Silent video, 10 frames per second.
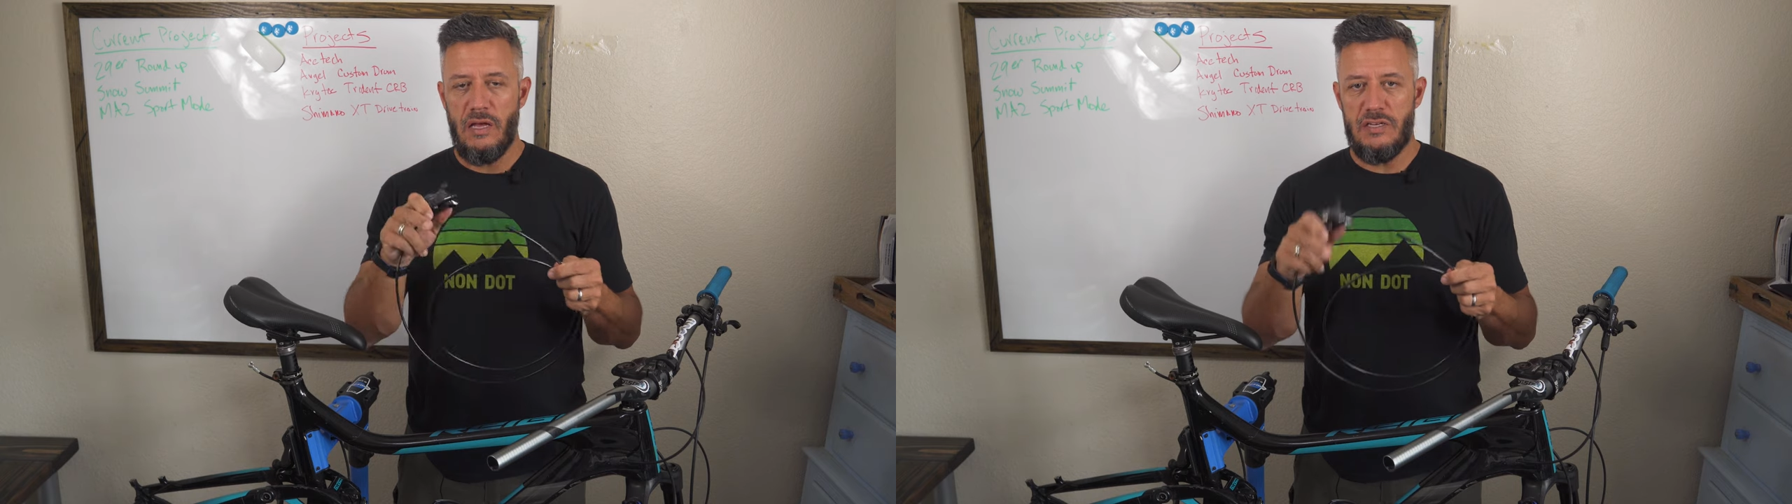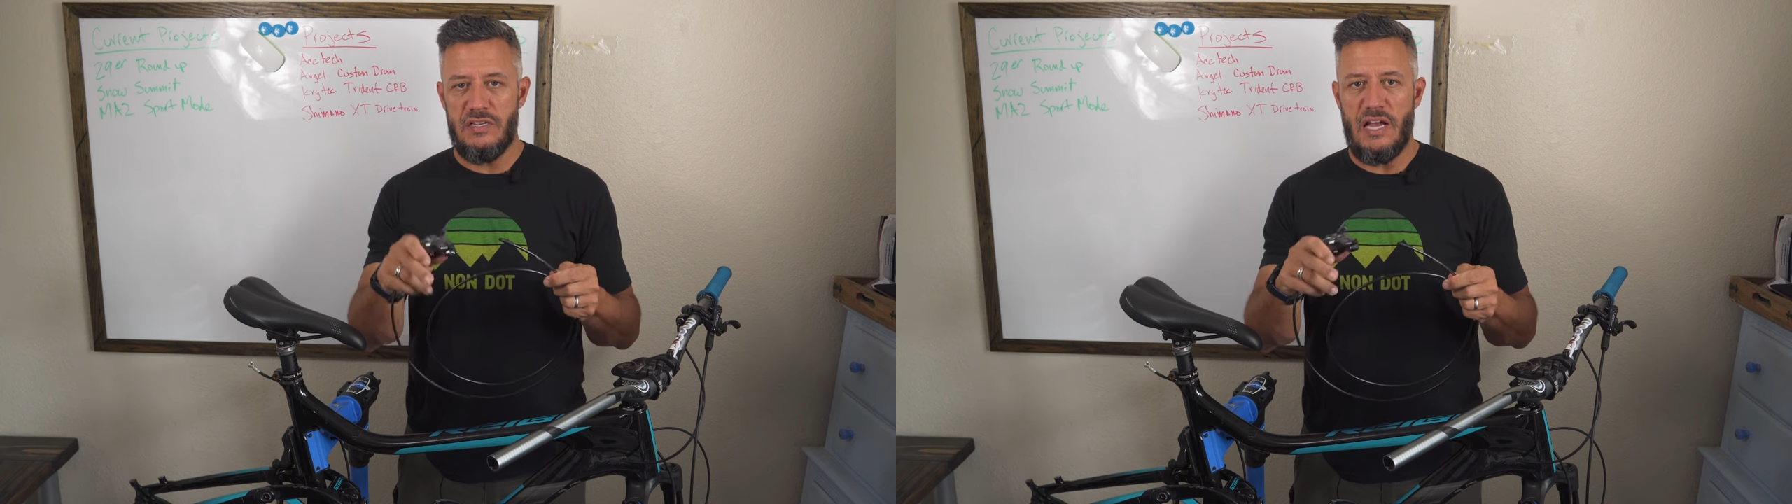
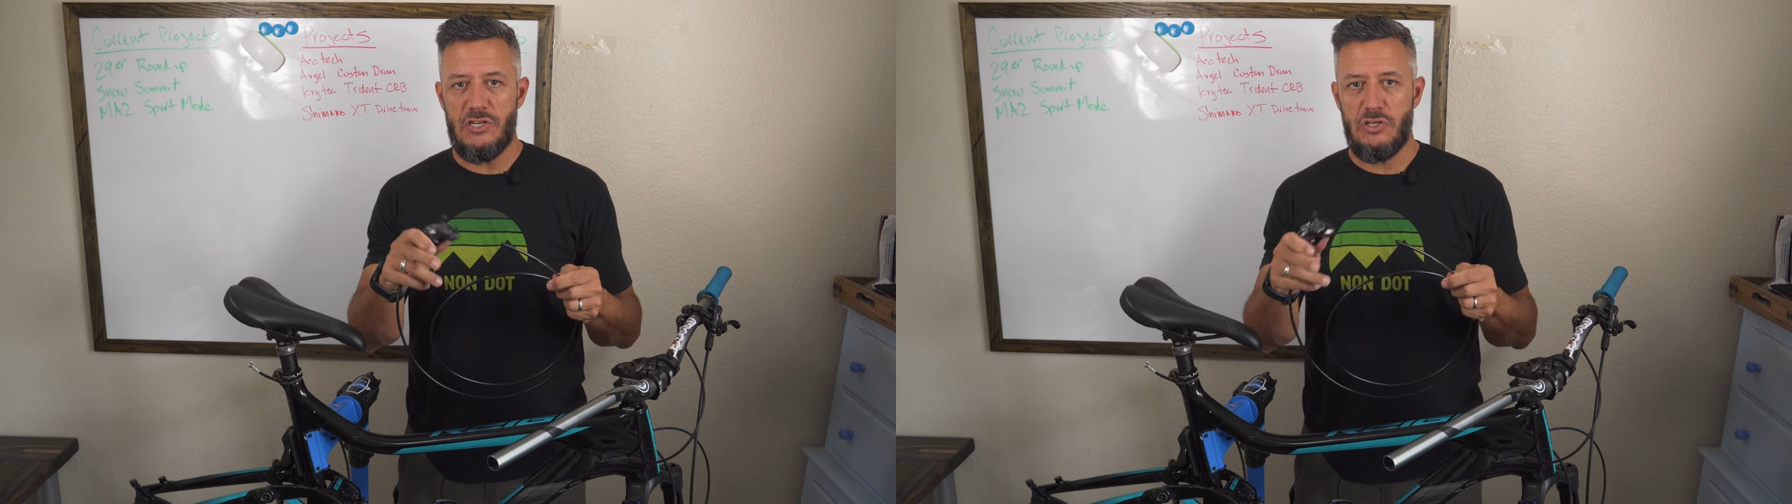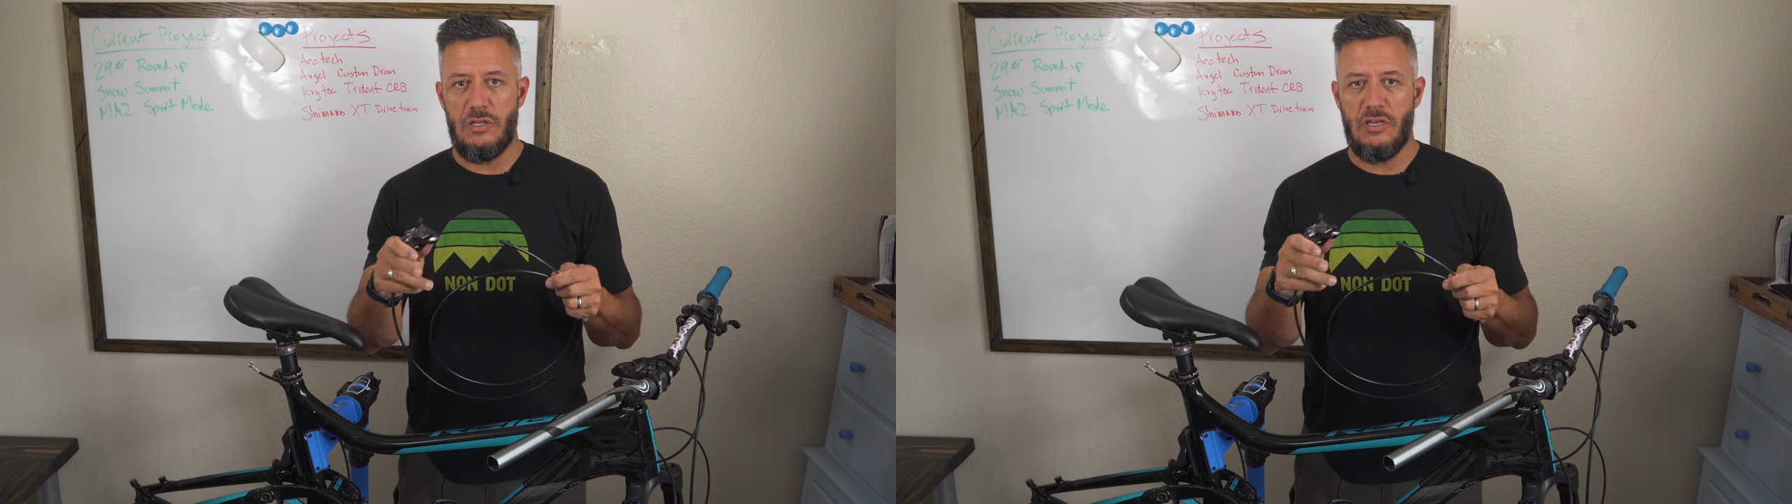
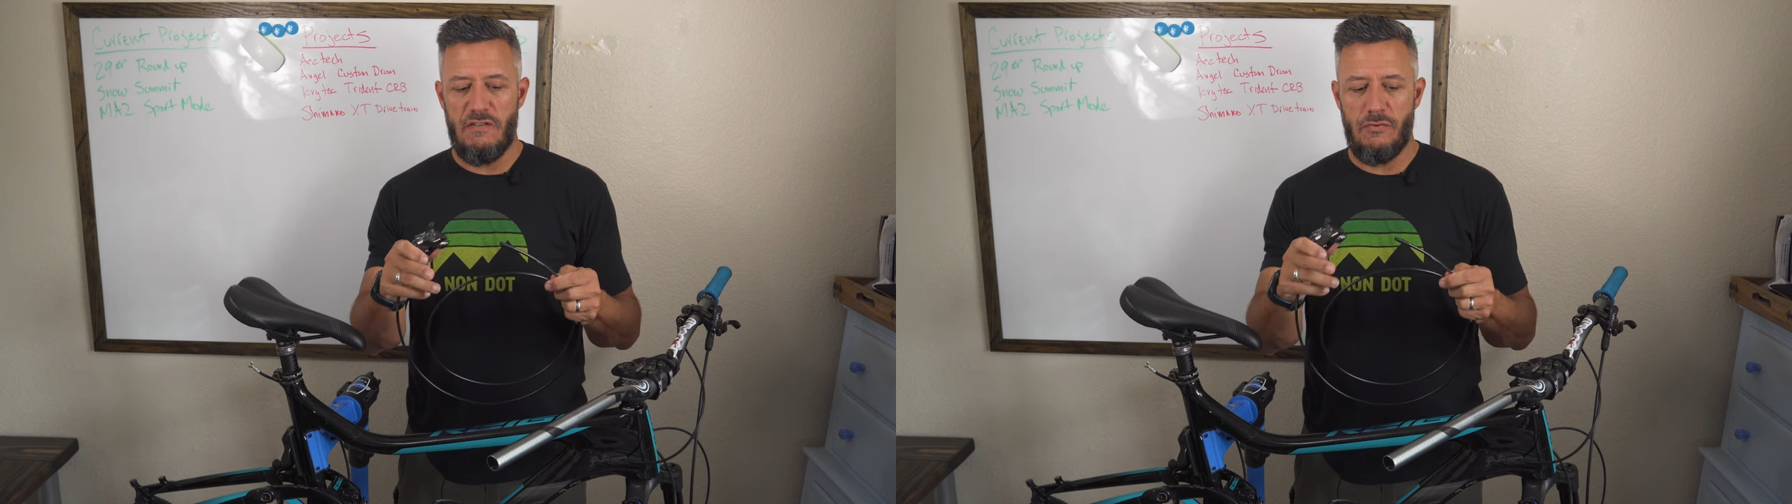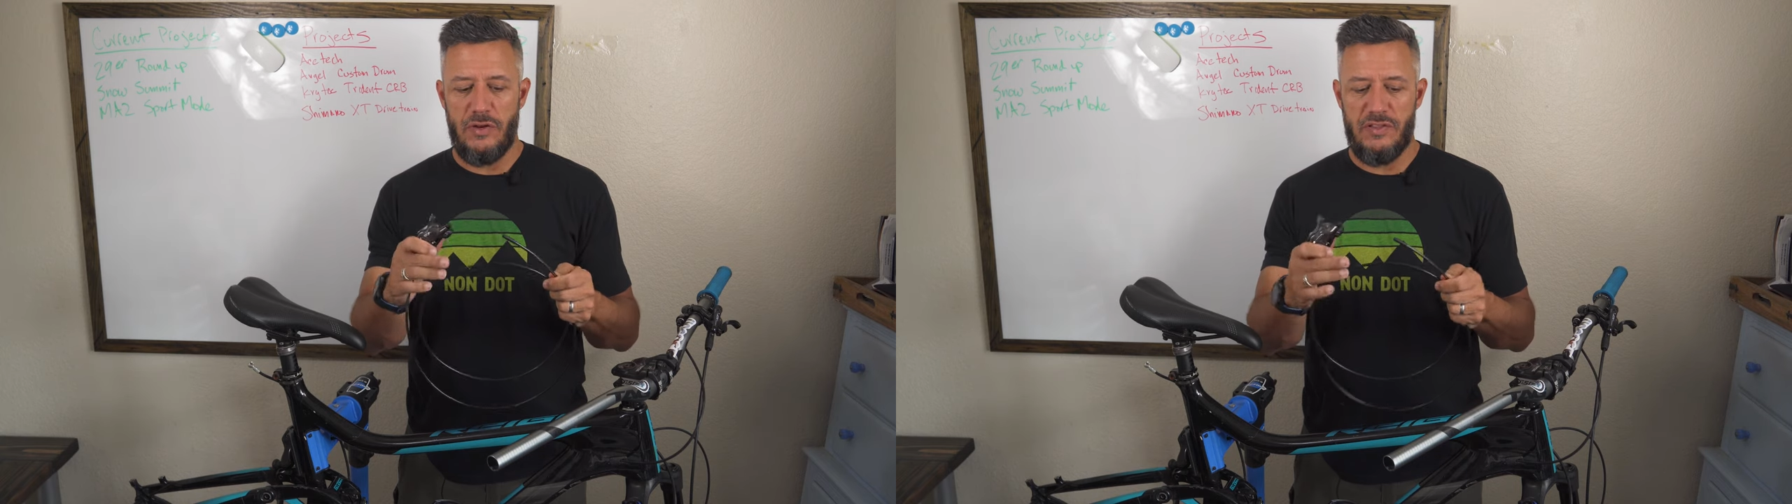attached to the
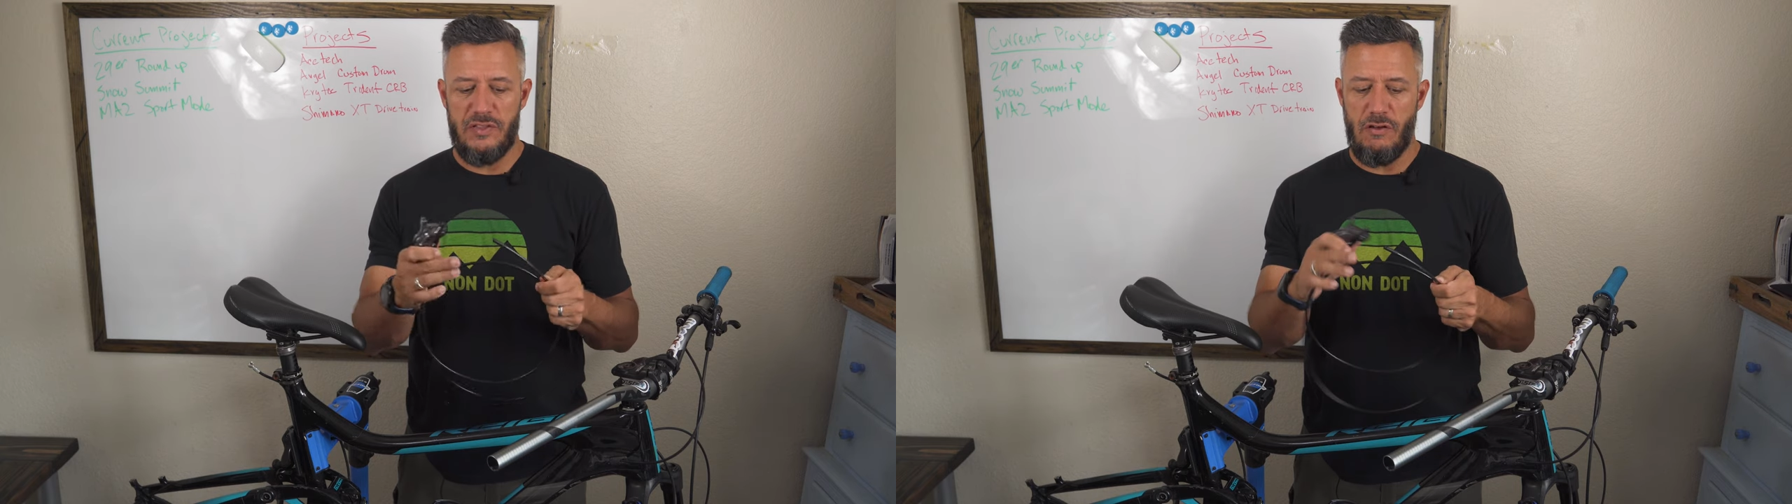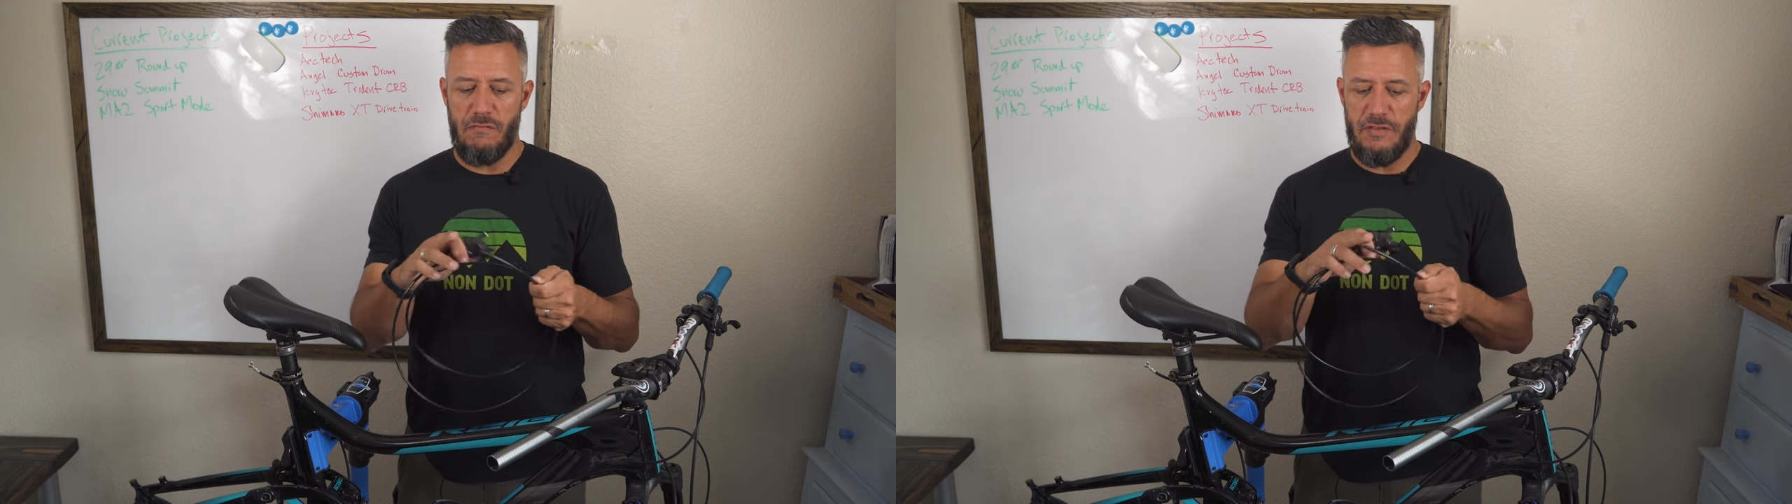lever
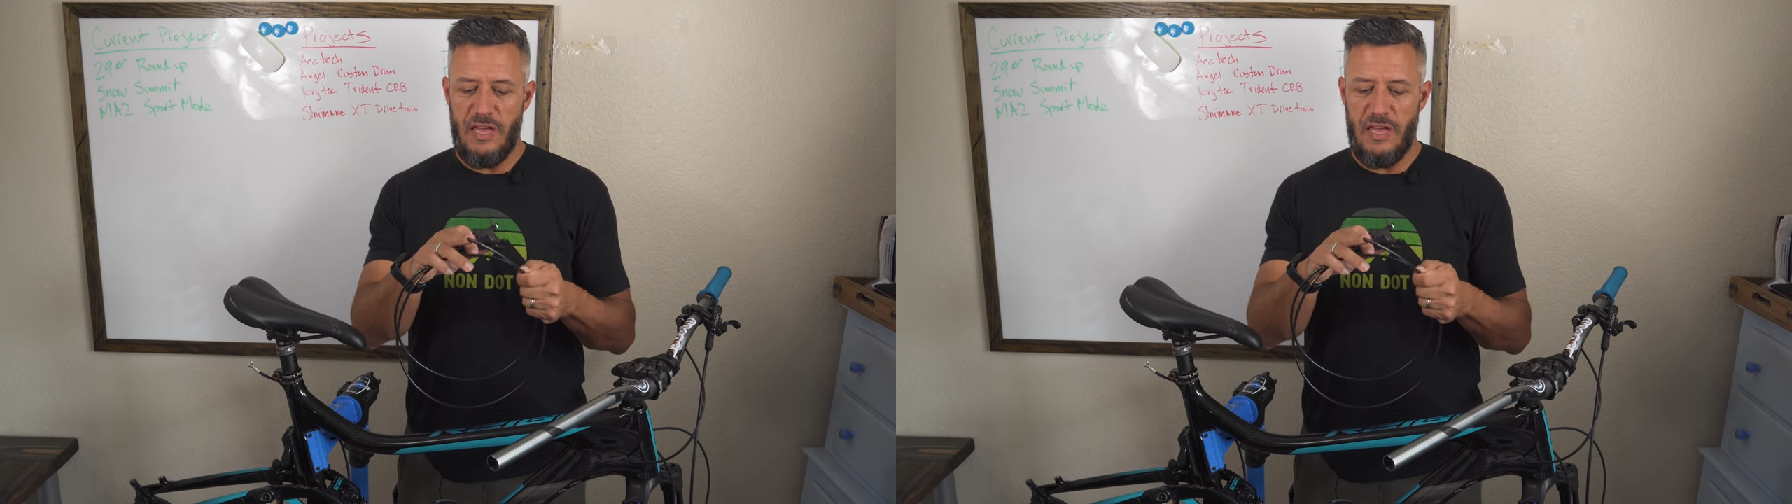itself.